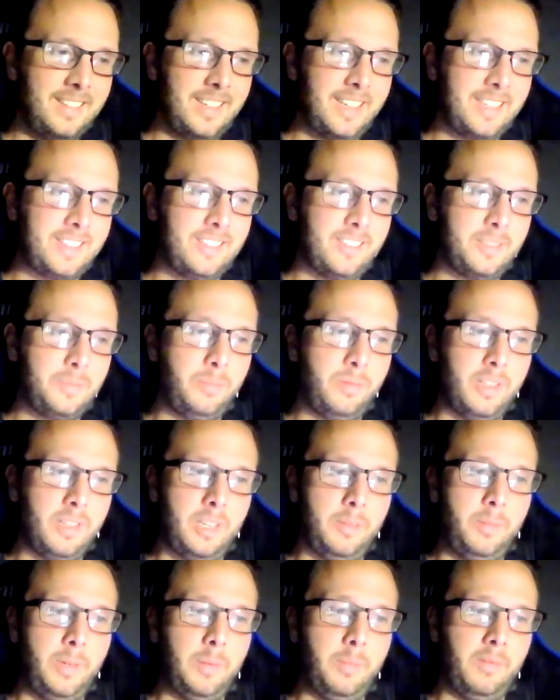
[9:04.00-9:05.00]
Like, there's
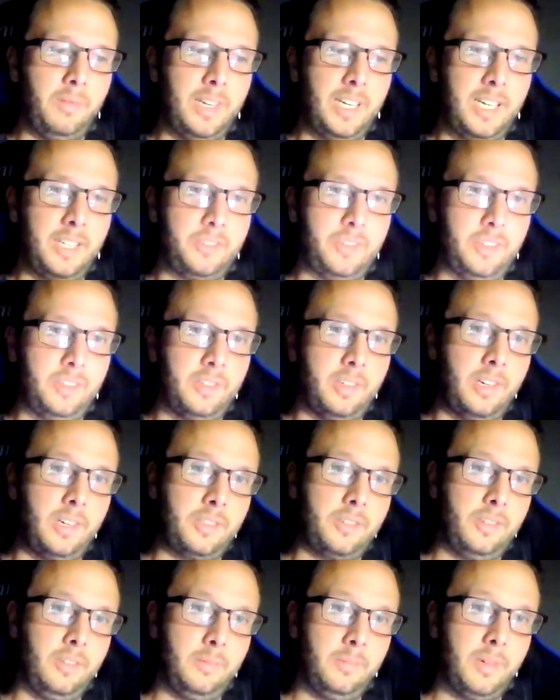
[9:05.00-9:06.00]
plenty of people I actually
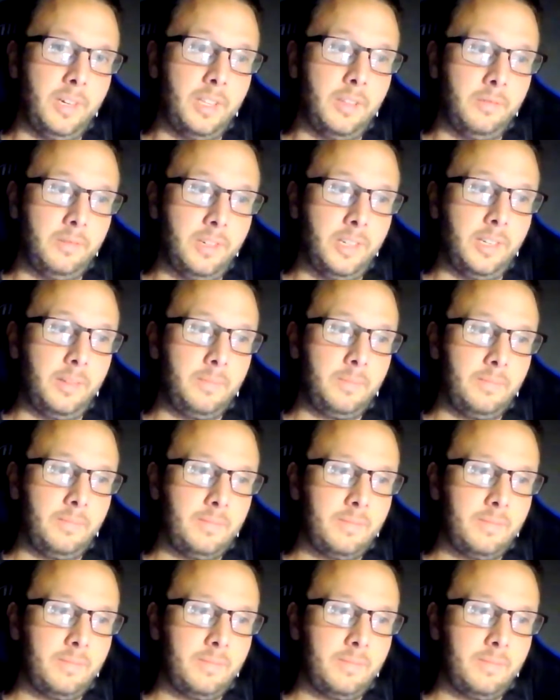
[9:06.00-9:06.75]
talk to, by the way.